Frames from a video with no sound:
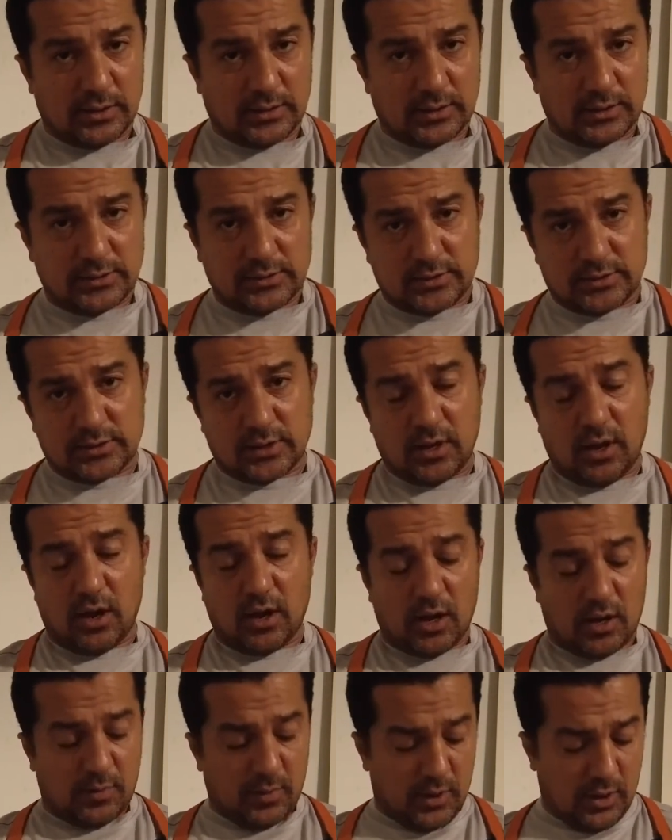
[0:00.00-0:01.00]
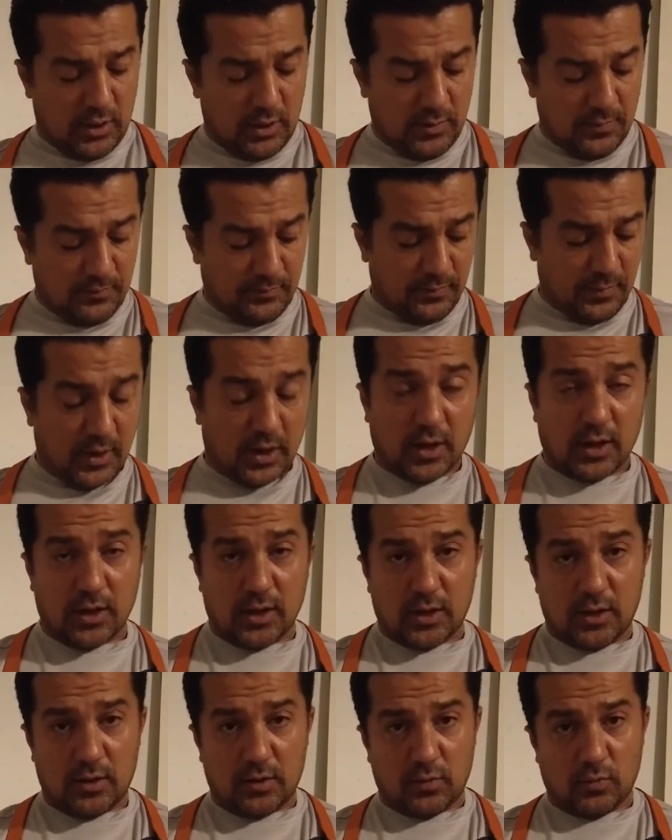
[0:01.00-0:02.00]
This is a hobby.
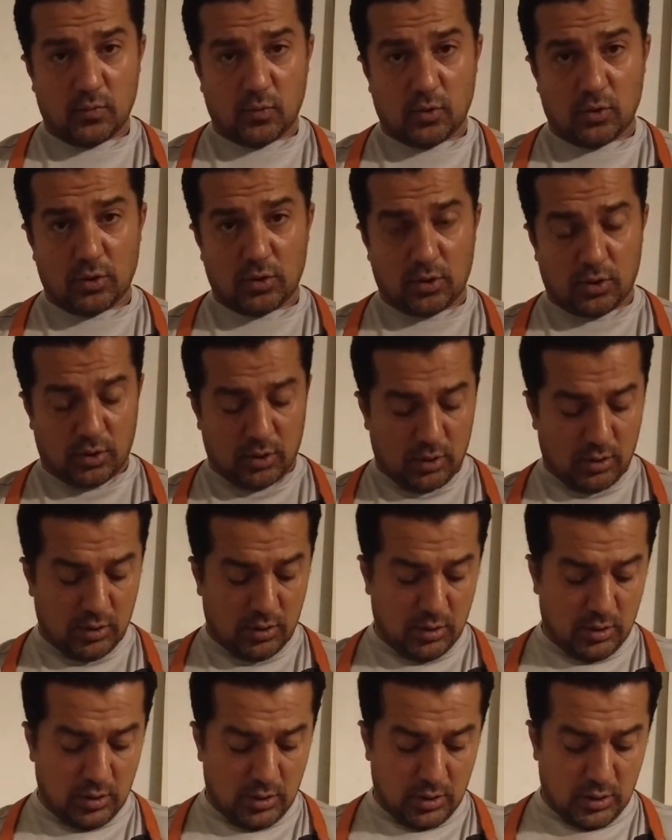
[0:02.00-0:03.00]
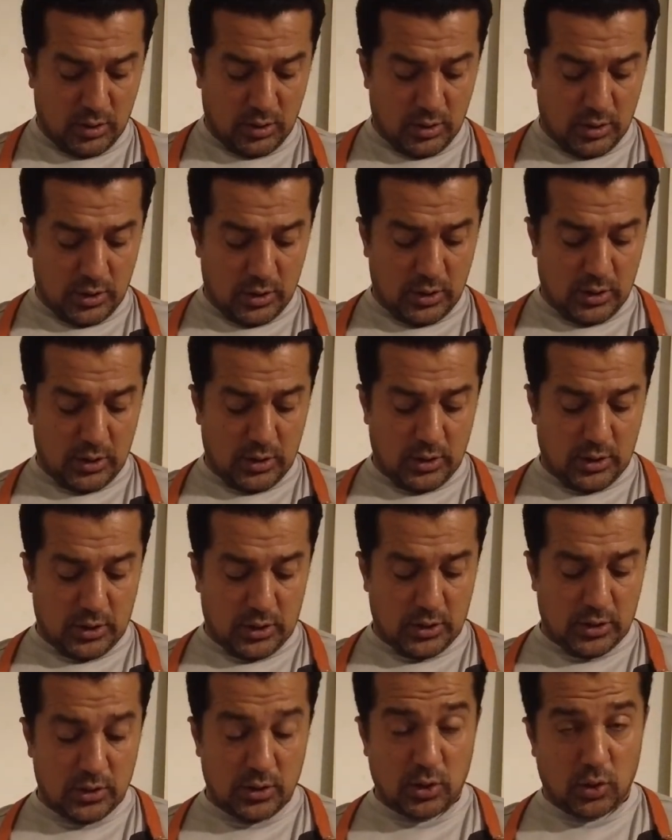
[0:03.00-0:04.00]
I work
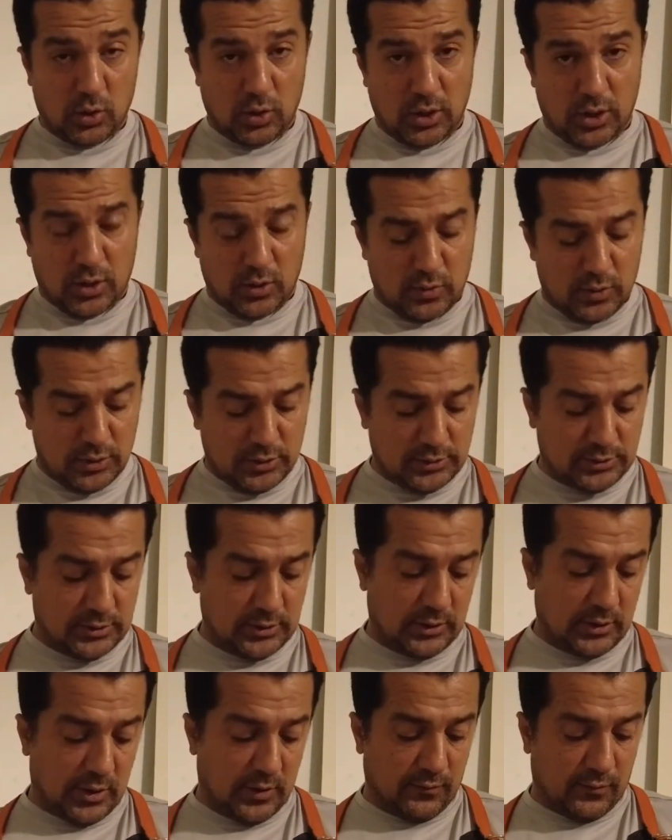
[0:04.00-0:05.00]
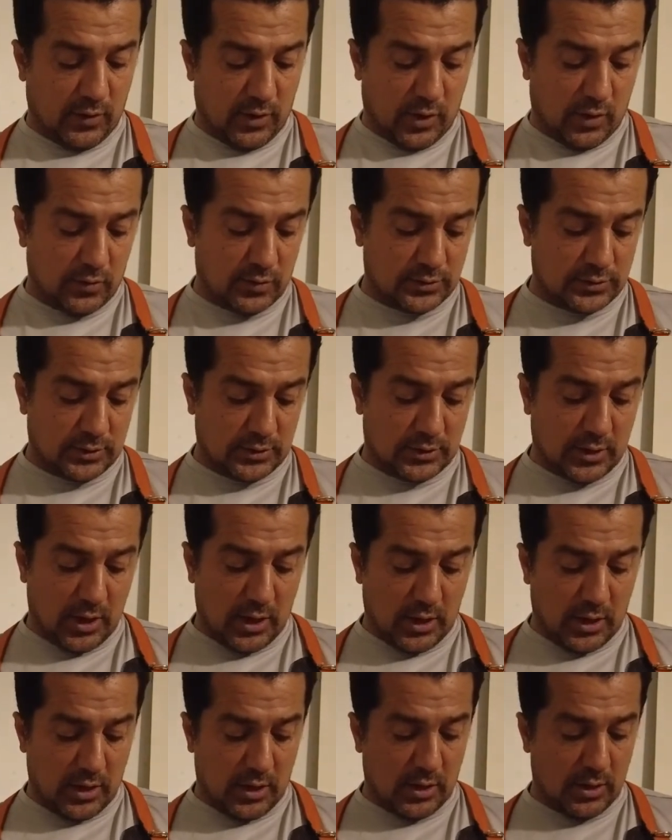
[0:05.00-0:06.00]
long hours, 11 hours a
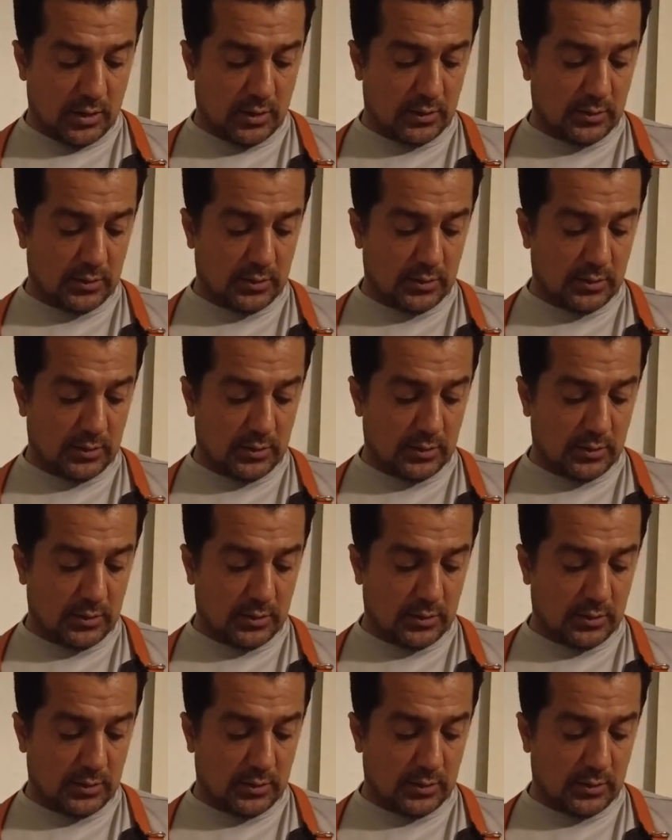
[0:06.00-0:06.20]
day.